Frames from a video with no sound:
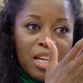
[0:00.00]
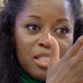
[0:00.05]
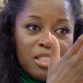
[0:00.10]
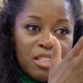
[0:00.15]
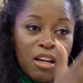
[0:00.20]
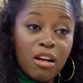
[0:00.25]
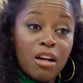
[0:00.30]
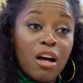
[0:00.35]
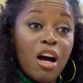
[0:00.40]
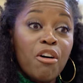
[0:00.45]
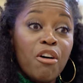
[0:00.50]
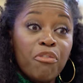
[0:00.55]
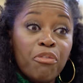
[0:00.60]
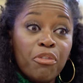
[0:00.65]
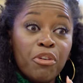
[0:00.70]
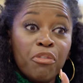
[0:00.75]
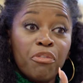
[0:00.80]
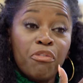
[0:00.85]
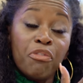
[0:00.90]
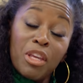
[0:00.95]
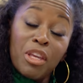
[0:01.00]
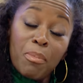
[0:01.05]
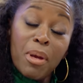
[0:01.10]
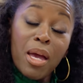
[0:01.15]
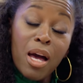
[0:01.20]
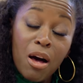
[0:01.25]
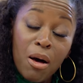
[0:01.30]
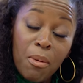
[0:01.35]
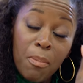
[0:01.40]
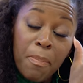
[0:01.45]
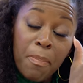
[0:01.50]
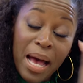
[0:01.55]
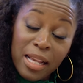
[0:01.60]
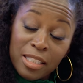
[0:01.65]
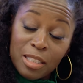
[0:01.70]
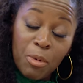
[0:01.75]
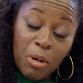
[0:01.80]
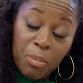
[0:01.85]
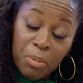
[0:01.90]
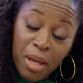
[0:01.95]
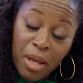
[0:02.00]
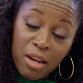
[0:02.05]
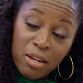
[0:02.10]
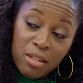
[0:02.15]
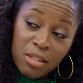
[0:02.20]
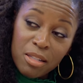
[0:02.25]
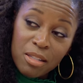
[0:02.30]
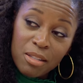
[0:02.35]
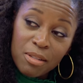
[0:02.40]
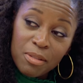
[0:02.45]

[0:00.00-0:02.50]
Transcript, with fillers: a, dunk off for female basketball players?